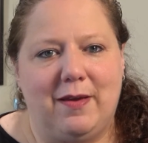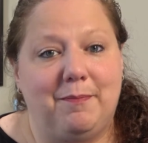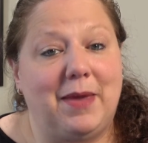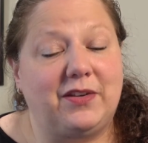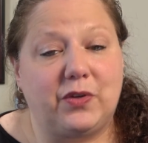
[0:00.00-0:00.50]

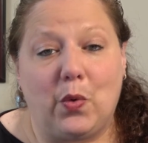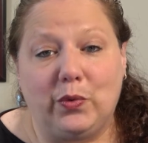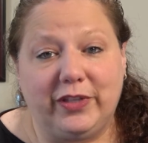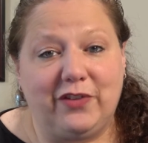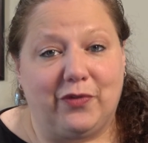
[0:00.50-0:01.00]
meant
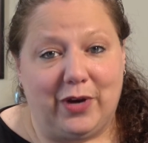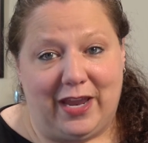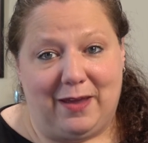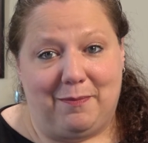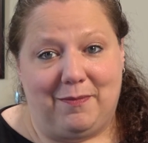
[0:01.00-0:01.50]
only for
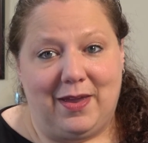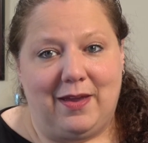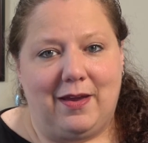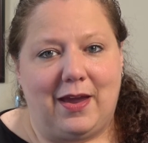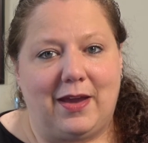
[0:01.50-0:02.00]
him
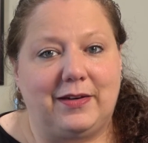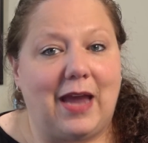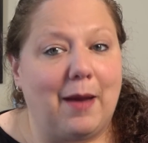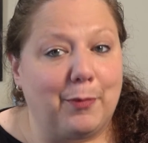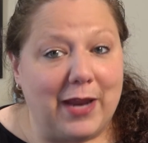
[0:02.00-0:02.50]
and
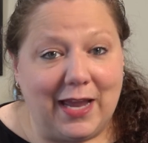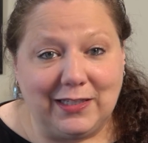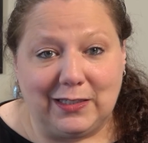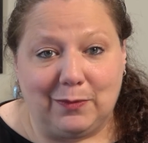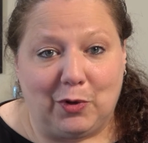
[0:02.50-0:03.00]

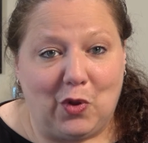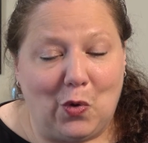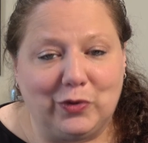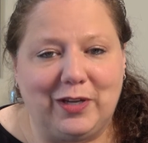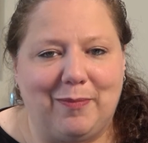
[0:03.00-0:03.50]
apprehensible
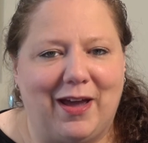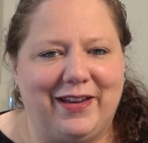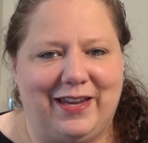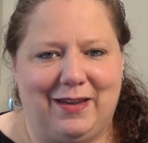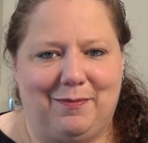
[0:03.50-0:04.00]
only by
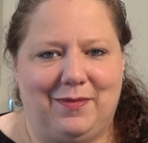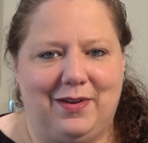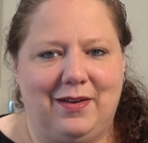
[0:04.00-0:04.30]
him.